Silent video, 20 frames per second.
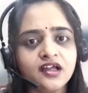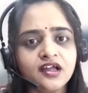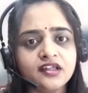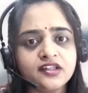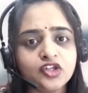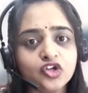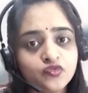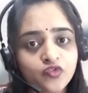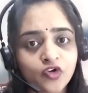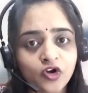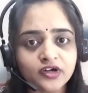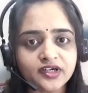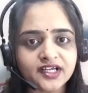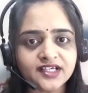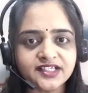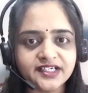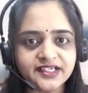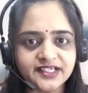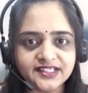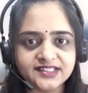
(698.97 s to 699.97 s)
Now what are
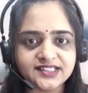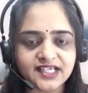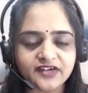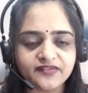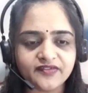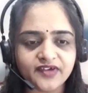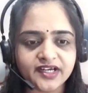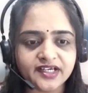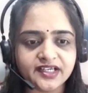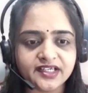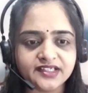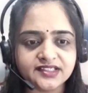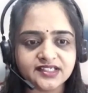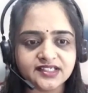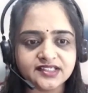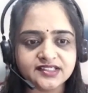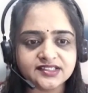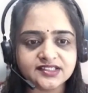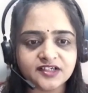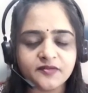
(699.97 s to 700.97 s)
the
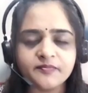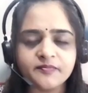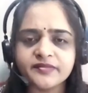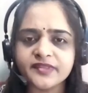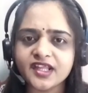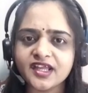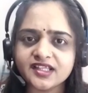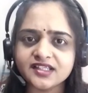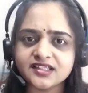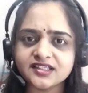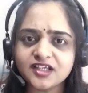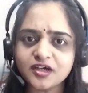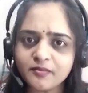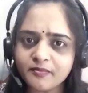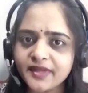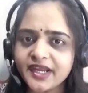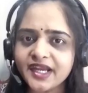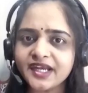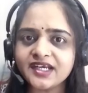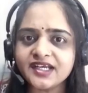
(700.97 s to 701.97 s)
disadvantages? The
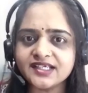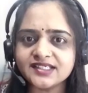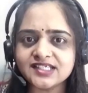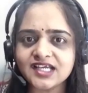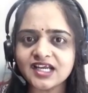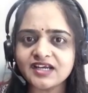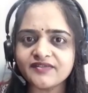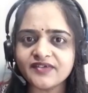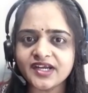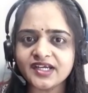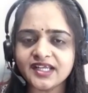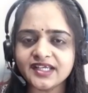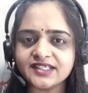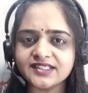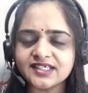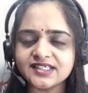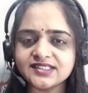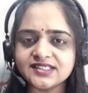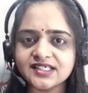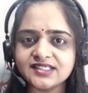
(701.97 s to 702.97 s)
main
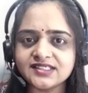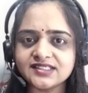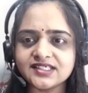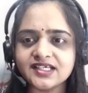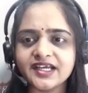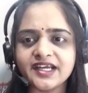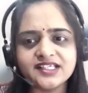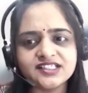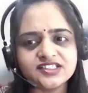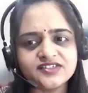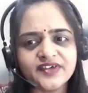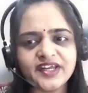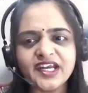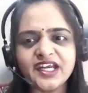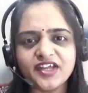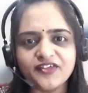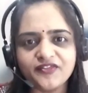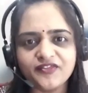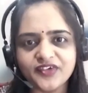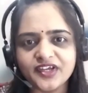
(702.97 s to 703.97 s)
disadvantages is it is very
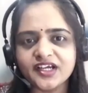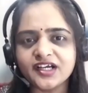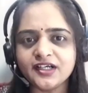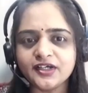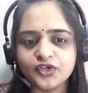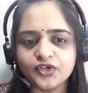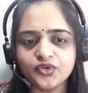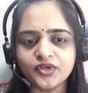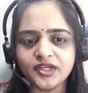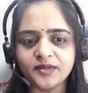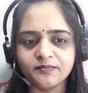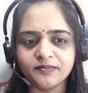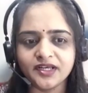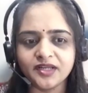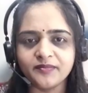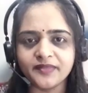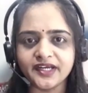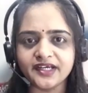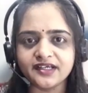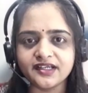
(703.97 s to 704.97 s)
difficult to
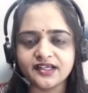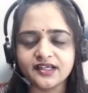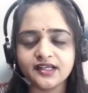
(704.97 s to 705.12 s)
implement